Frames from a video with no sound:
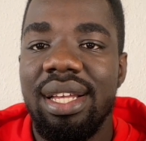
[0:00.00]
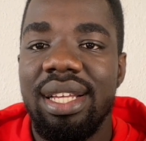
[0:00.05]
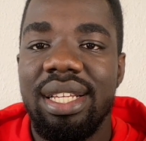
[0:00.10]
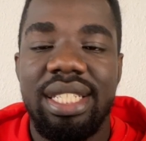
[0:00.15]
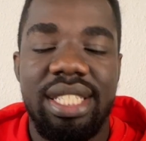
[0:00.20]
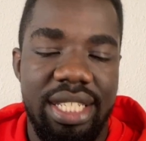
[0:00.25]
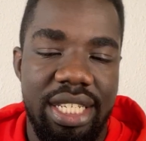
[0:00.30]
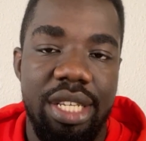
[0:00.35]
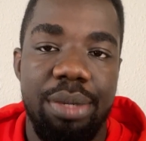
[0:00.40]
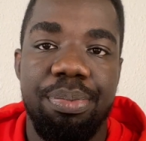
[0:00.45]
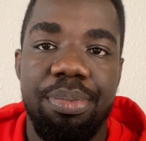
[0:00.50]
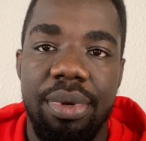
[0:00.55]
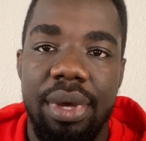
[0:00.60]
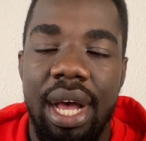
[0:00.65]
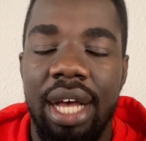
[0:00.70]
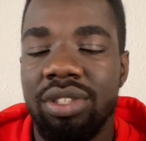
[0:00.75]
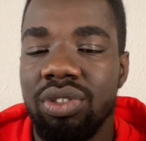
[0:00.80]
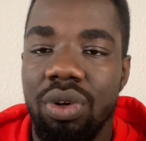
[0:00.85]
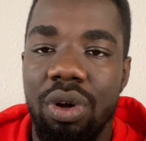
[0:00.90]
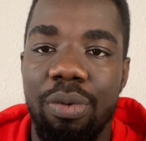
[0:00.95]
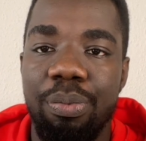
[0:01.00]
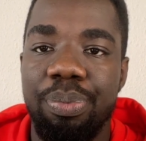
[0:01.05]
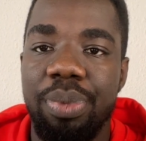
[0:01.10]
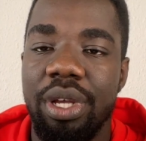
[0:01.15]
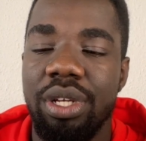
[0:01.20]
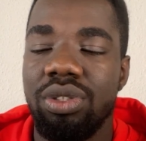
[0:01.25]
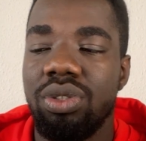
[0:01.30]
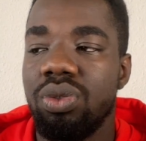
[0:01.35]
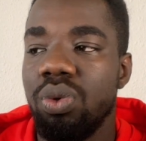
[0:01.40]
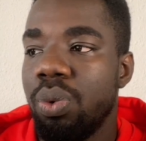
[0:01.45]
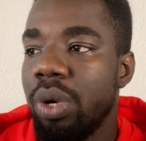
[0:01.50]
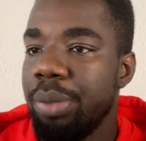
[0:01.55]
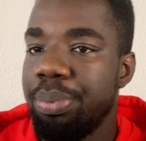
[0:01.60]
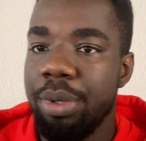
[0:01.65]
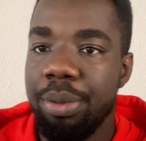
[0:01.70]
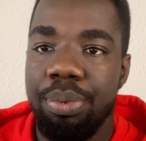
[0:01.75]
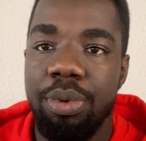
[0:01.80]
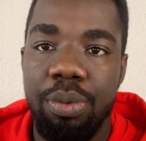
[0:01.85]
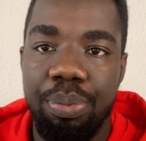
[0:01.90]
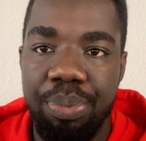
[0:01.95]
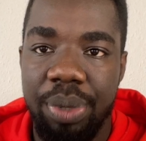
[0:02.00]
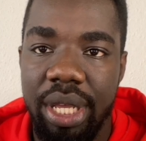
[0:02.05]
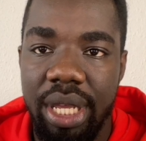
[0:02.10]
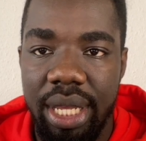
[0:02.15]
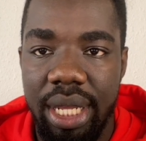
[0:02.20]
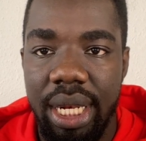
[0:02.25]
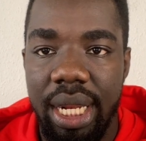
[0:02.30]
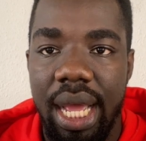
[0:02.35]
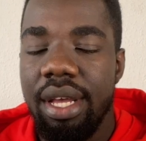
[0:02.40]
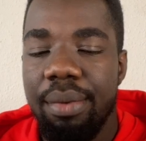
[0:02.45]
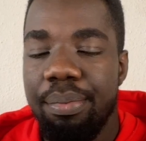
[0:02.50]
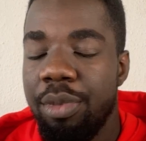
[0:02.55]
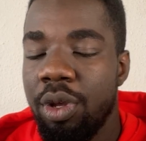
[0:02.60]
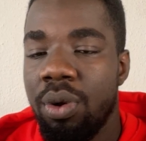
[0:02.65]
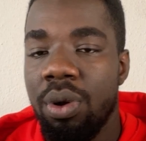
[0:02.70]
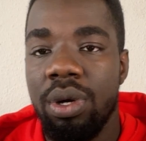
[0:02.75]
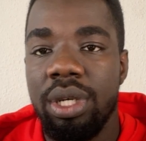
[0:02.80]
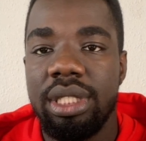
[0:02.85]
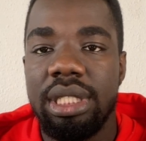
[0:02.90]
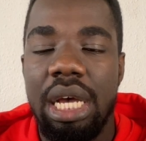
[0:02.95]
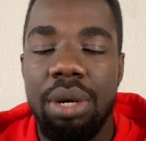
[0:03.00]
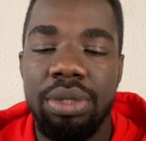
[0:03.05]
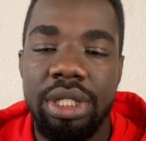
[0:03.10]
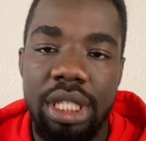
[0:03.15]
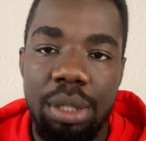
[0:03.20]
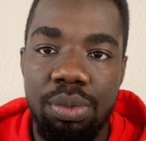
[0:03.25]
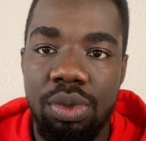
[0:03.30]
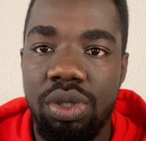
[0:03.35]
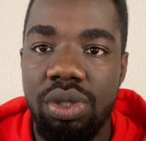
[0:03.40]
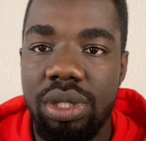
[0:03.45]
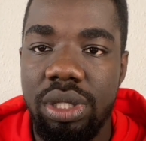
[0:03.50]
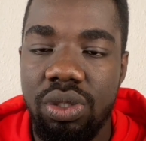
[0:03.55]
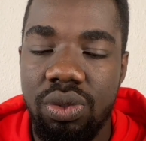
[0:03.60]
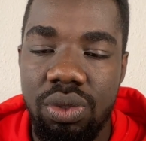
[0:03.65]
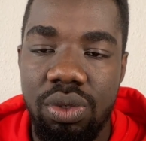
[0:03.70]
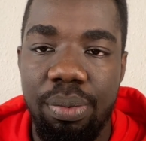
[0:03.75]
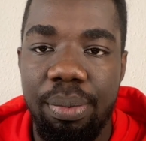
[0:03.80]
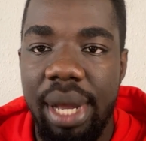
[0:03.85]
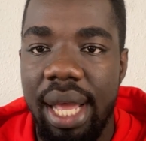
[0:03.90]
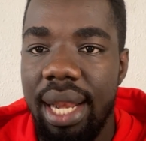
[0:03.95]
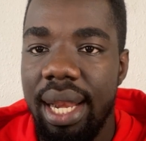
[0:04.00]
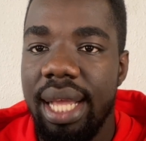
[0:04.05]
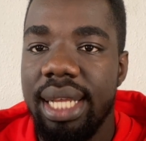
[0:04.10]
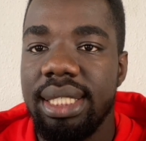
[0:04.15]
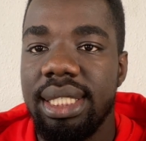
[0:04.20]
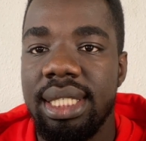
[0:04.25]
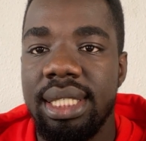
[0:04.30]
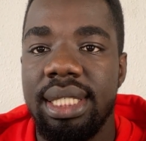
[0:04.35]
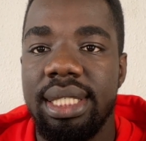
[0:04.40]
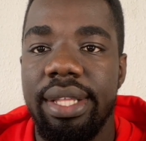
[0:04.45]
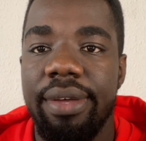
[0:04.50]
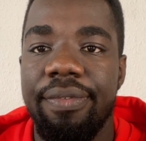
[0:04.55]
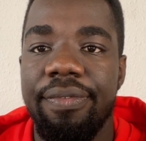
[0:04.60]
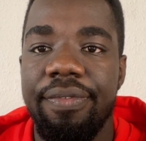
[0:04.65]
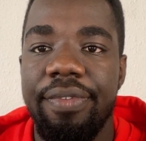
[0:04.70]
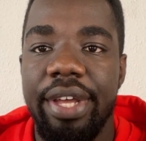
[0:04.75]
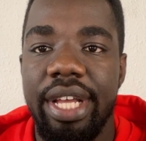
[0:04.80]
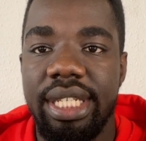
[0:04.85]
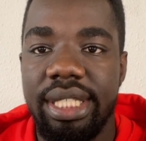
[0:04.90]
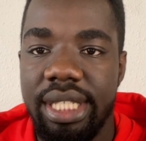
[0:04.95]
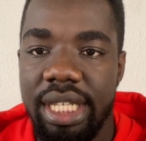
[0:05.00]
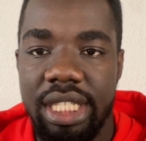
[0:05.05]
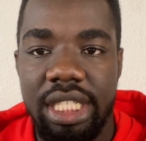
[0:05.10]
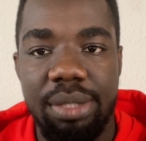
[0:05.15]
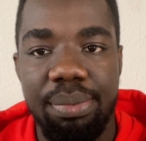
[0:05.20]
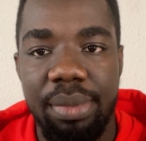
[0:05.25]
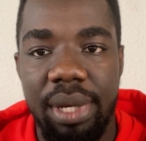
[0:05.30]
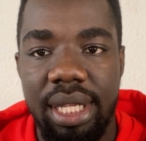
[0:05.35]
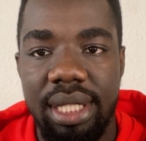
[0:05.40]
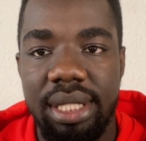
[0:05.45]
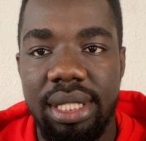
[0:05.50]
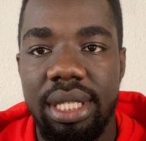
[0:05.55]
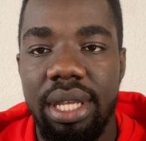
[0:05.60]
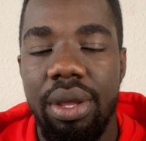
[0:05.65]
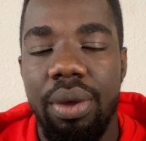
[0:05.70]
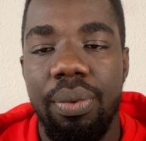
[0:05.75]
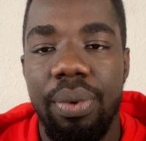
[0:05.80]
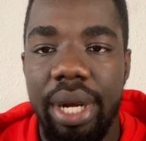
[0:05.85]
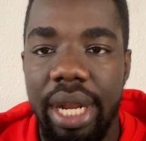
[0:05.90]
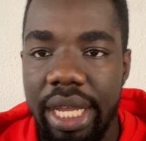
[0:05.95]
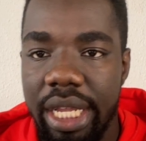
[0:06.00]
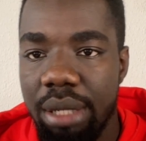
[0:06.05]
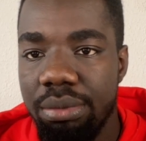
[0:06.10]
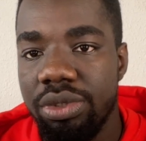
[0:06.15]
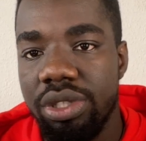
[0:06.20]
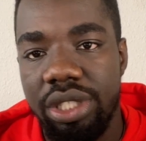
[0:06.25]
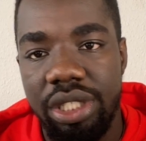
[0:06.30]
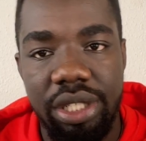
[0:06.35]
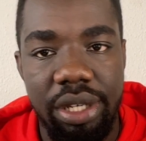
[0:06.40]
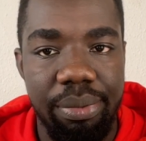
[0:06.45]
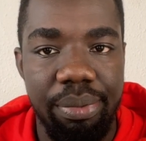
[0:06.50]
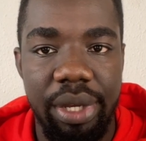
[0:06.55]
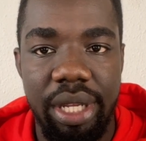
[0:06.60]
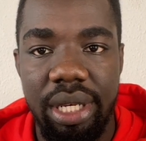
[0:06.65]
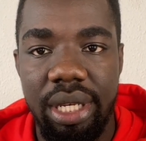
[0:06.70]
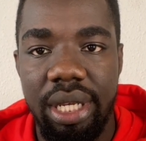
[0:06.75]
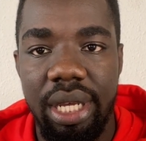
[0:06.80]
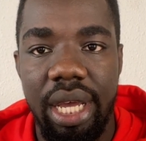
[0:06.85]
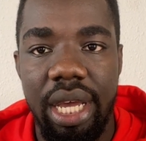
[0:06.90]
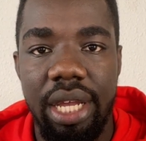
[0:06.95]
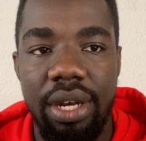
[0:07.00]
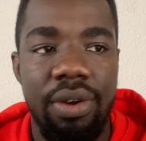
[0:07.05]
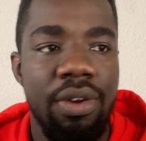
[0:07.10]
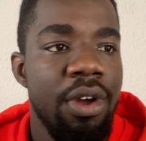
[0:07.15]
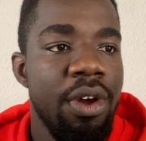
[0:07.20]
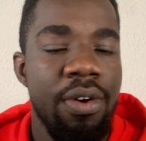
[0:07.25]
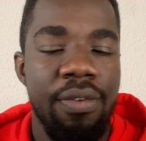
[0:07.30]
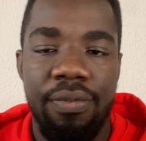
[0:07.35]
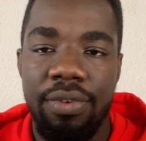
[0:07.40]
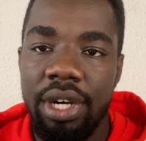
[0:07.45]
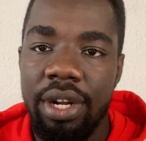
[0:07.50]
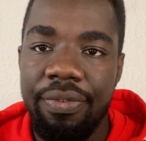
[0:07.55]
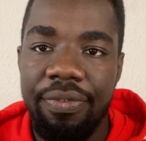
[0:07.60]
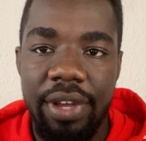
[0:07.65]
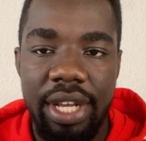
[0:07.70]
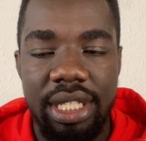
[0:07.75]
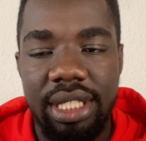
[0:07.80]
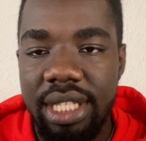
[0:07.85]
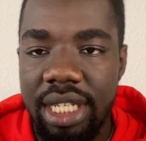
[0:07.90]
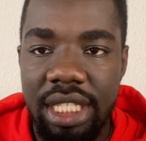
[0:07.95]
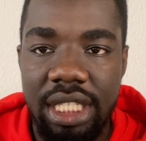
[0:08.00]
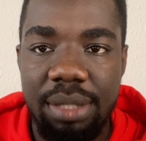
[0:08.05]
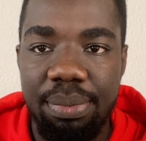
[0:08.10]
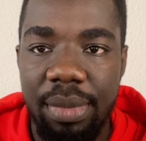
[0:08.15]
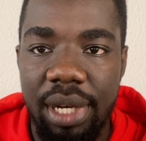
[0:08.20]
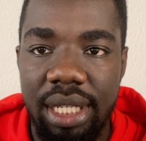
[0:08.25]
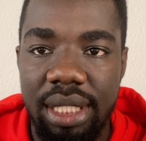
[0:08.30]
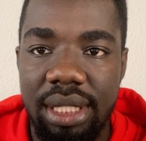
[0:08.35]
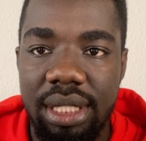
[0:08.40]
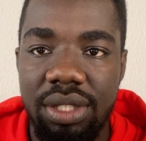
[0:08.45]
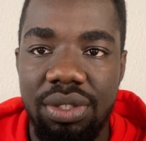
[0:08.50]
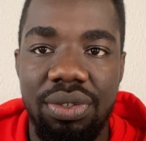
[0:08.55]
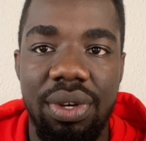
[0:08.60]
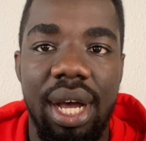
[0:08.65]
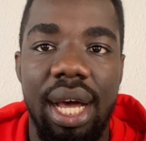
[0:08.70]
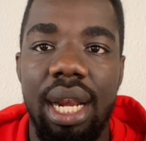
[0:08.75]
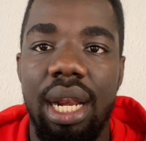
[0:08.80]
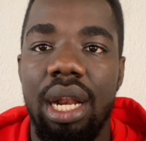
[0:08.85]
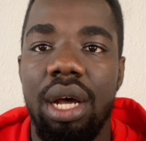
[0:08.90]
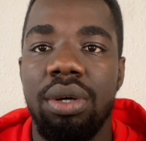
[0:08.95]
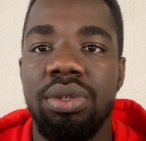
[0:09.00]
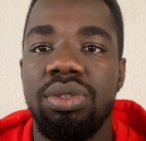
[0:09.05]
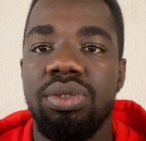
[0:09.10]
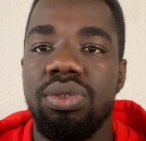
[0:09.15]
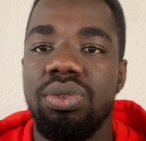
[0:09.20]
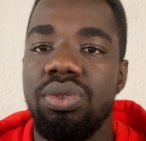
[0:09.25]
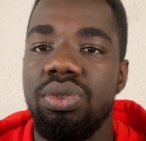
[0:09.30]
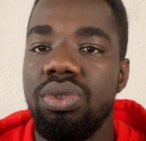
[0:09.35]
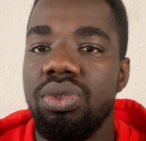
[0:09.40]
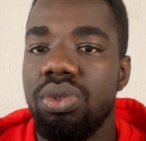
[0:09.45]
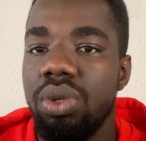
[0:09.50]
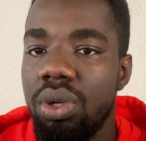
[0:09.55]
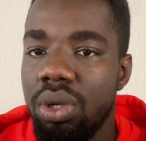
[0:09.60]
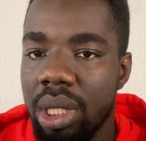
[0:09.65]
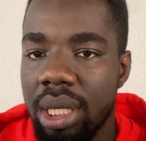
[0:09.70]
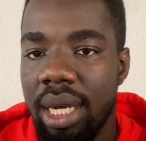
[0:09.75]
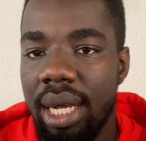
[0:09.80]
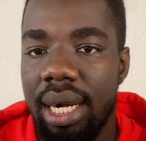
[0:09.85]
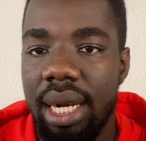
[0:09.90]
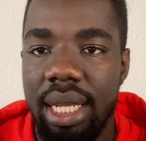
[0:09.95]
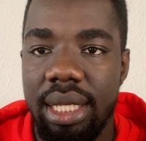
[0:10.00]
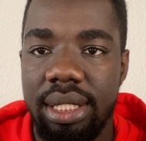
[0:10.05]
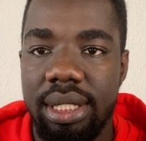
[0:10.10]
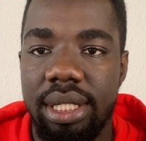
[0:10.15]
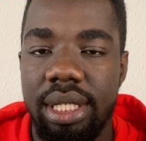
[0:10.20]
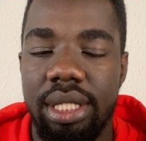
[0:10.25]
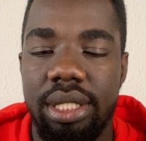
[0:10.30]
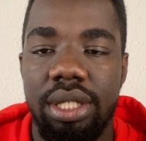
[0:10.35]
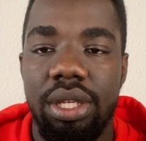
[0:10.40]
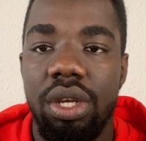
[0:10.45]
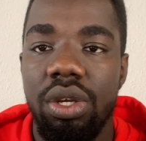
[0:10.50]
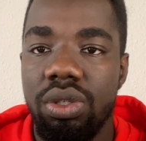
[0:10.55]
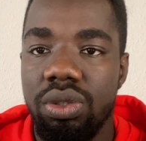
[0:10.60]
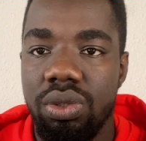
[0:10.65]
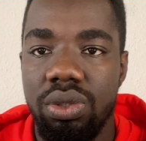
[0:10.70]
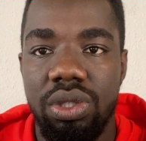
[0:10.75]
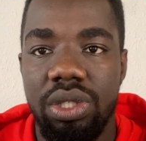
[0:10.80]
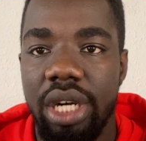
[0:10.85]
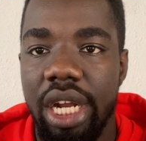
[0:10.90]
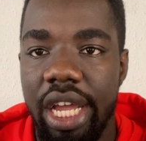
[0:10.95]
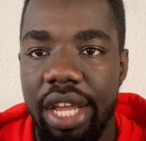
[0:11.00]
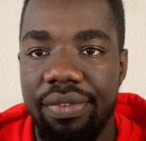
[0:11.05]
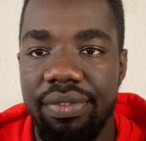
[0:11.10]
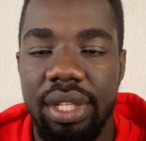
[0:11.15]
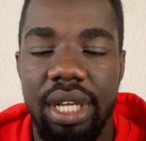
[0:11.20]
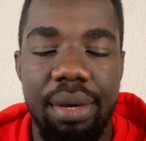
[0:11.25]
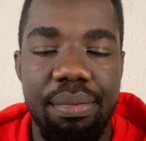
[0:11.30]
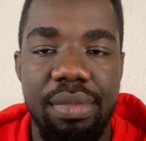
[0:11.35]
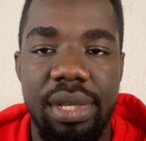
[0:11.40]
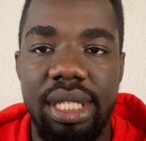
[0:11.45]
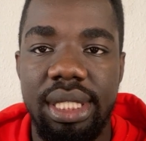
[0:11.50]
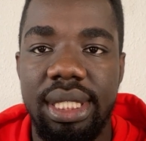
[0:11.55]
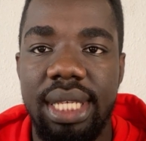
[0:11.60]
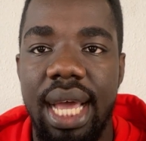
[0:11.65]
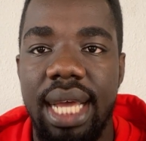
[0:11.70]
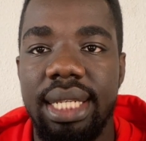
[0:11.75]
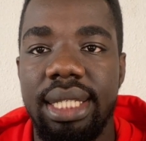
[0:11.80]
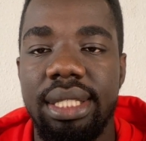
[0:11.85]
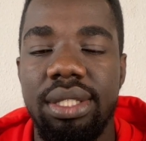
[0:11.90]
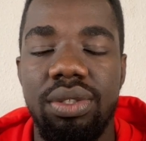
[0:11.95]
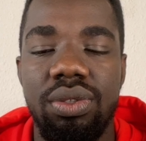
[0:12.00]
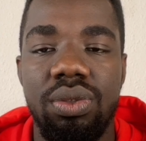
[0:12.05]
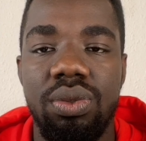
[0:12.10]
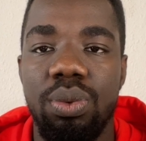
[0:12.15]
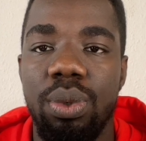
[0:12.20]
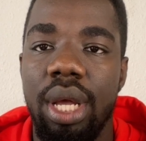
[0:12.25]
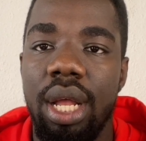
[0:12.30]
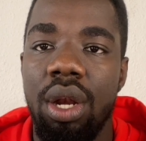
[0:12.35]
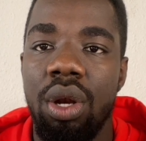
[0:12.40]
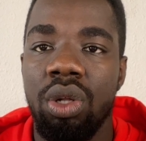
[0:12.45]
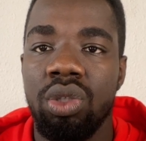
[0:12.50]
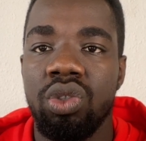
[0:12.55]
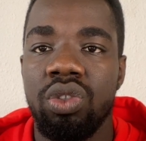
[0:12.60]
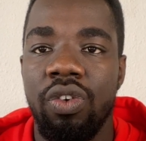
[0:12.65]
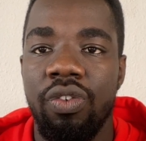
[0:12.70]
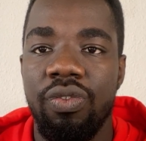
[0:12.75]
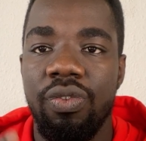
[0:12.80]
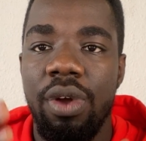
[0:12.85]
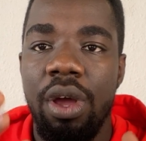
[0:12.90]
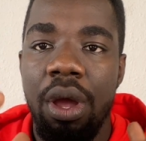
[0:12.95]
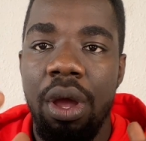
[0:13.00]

cheap as compared to what people pay, because I was able to do my license in the first 6 months when I came to Germany. And for the first 6 months, you are allowed to use your local license to drive. That means I didn't do a lot of